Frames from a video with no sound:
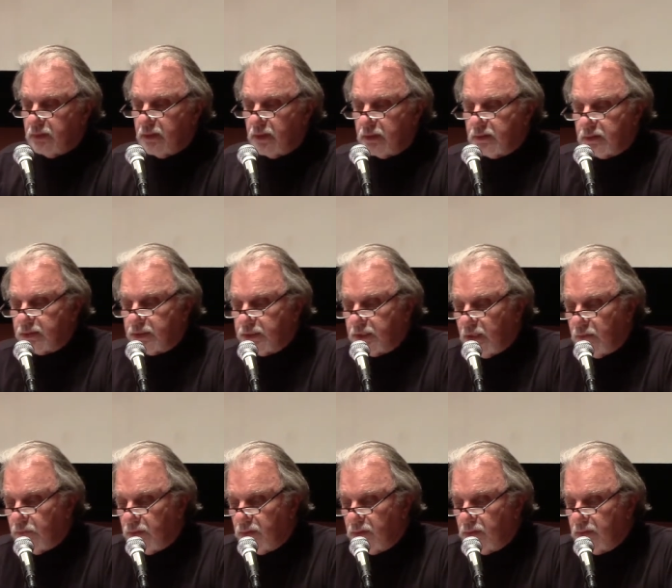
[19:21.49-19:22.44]
uh,
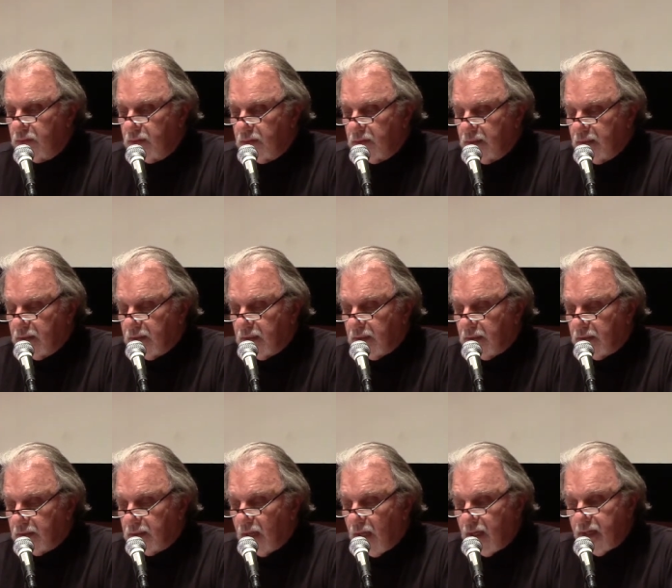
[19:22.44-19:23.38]
several uh,
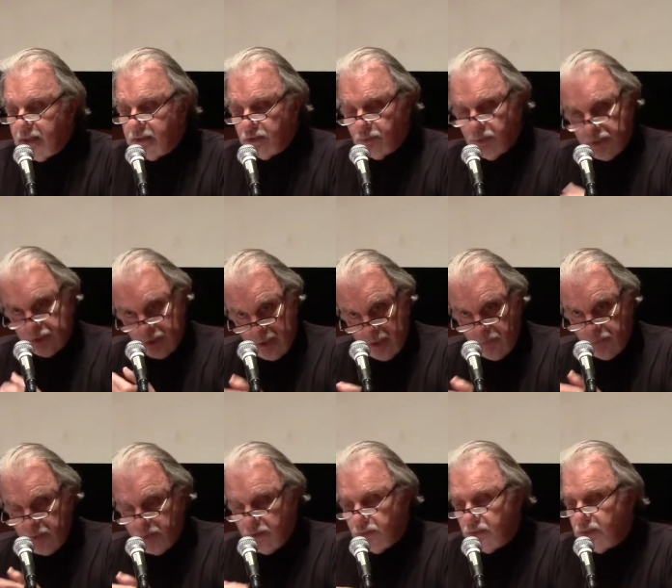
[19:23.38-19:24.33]
lines, which
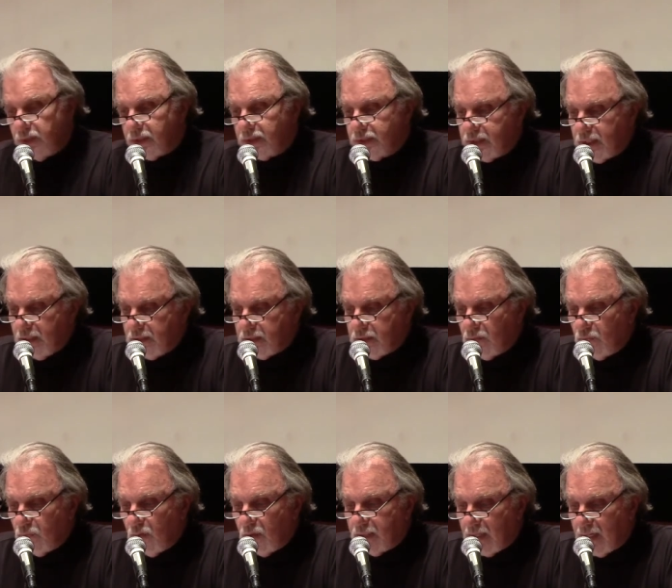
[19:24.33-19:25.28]
gives you a sense
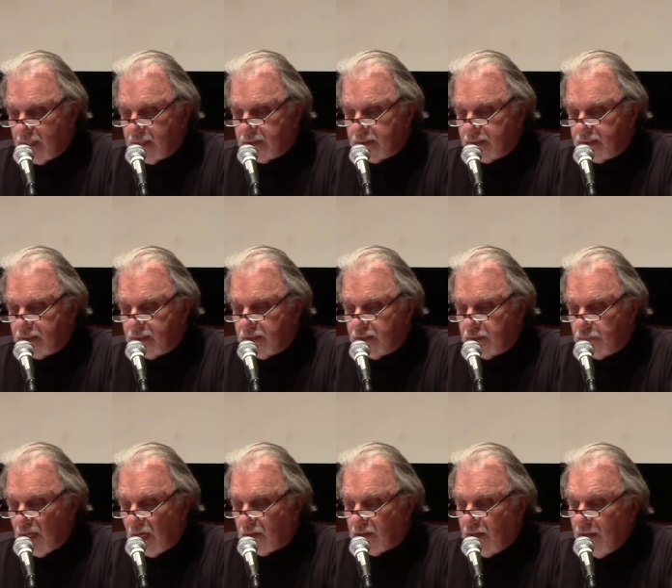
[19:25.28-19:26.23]
of what ISIS is
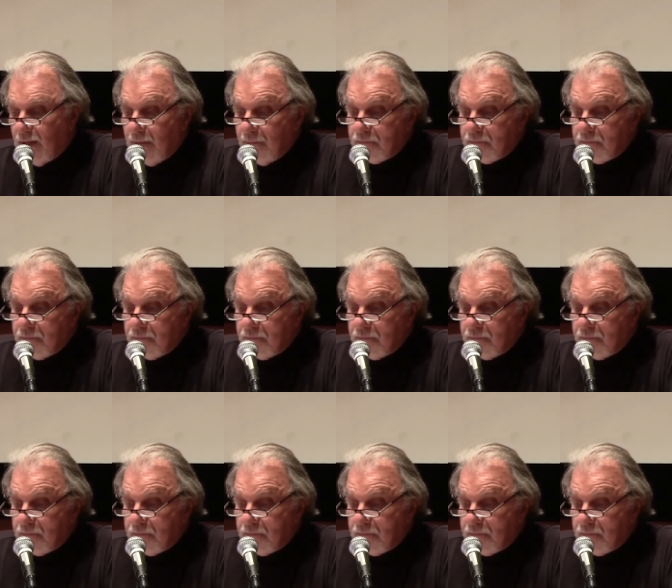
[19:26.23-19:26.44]
about.